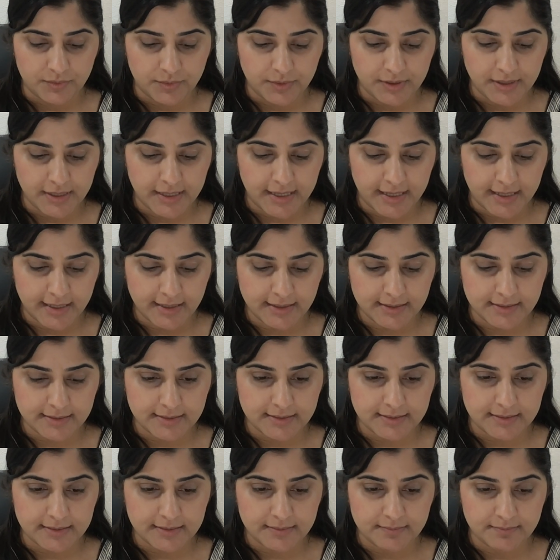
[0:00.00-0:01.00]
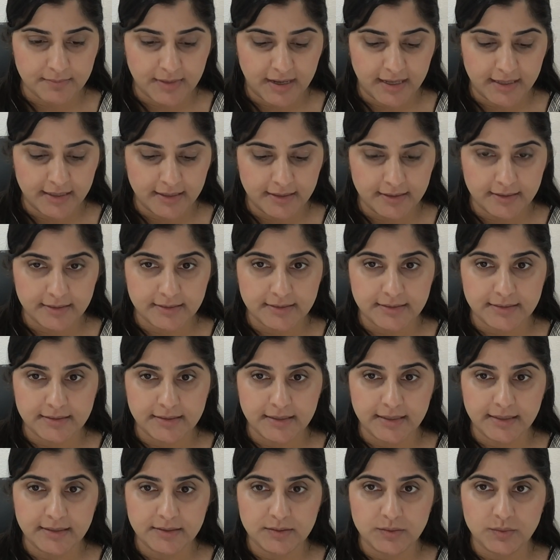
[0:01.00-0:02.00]
3x minus
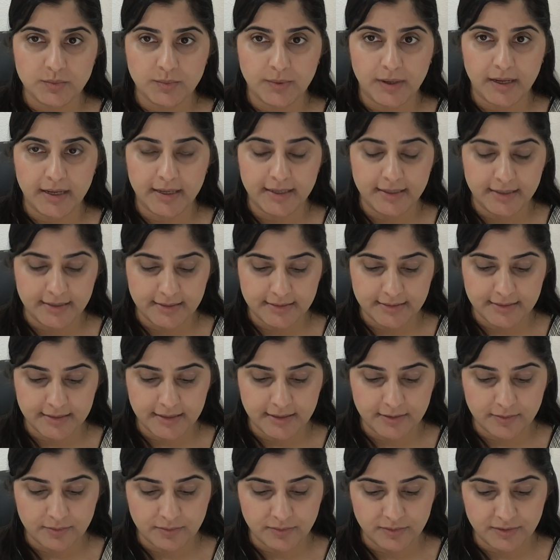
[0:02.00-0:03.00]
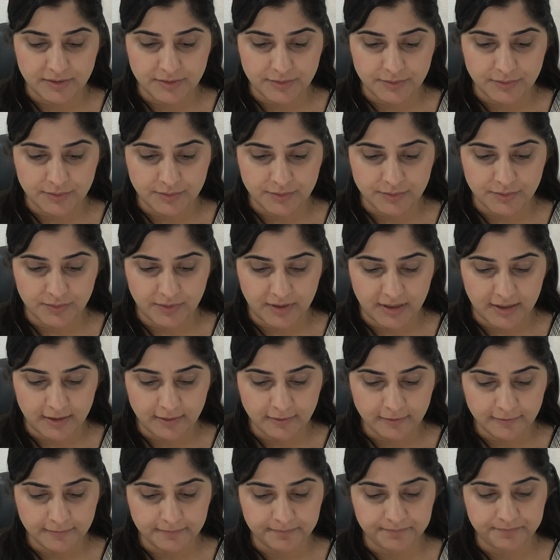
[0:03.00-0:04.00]
6y is equal to
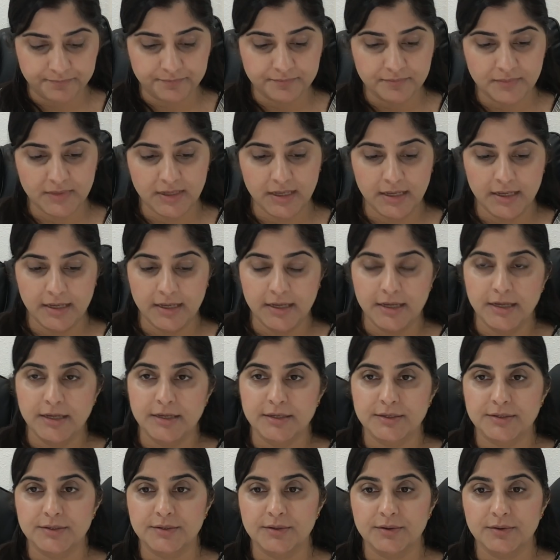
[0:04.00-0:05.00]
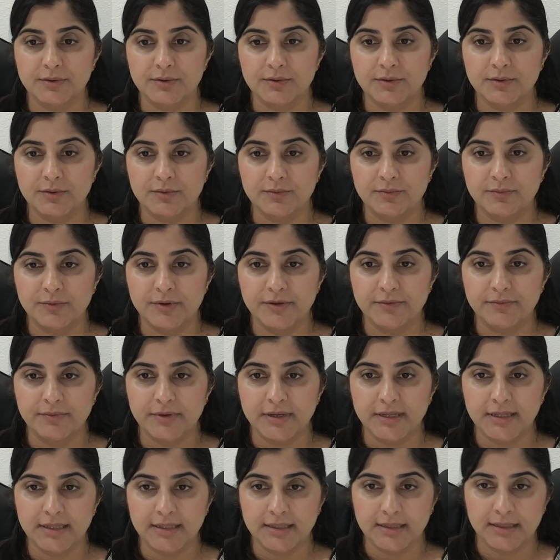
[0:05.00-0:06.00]
12. So we
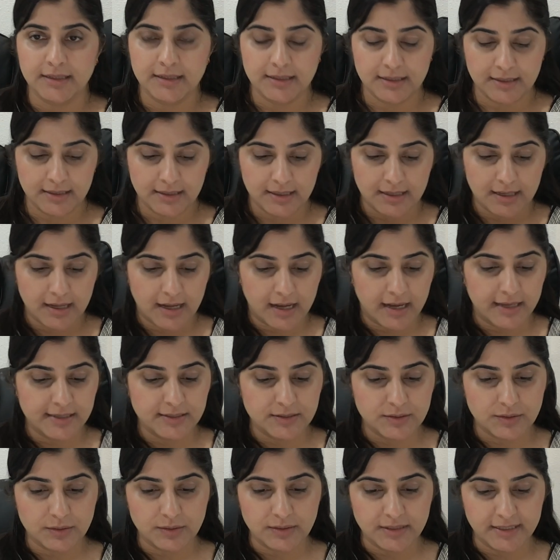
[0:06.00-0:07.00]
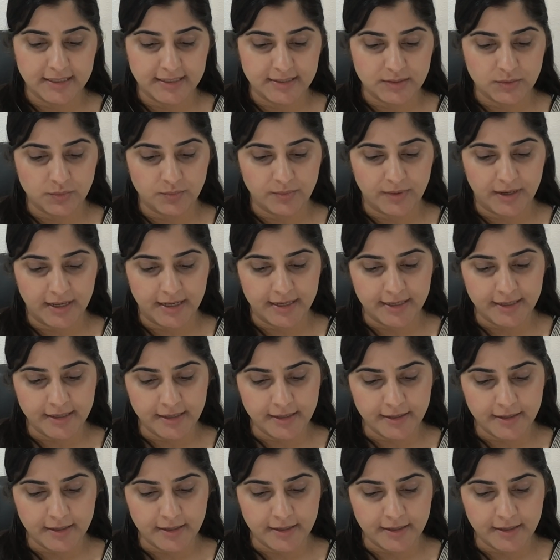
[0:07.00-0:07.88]
will isolate y.